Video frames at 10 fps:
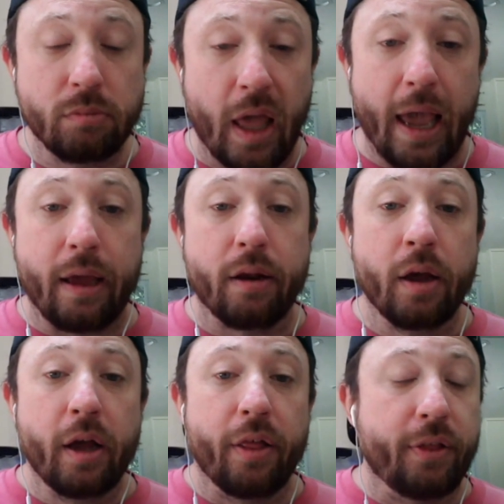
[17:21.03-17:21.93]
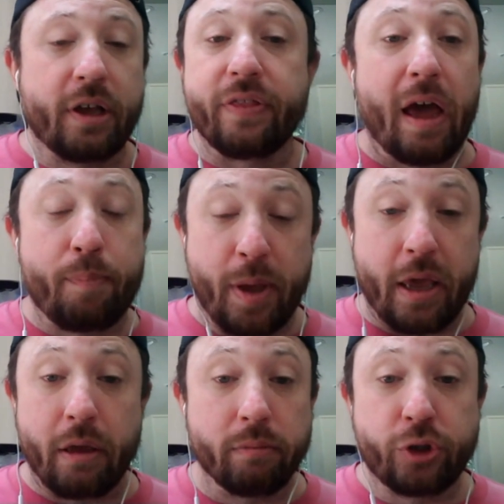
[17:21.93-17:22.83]
And can that
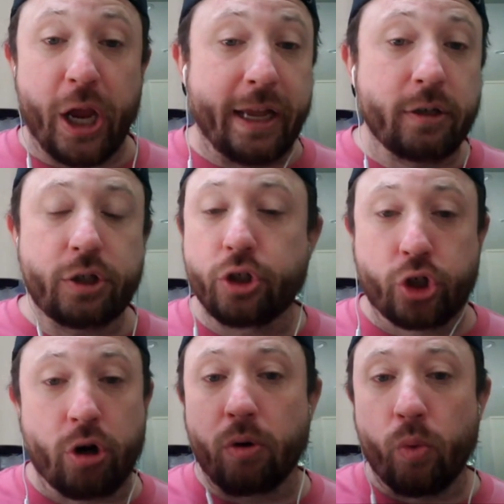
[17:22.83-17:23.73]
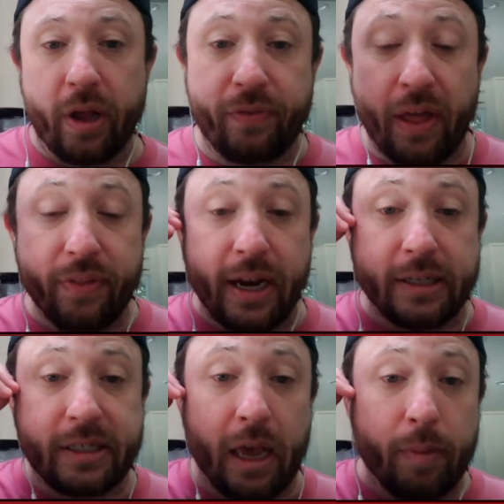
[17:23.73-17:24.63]
be changed? Sure, we'll hit that in the
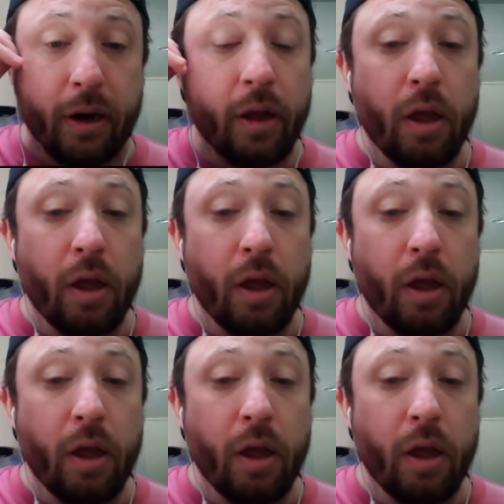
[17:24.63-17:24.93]
next segment.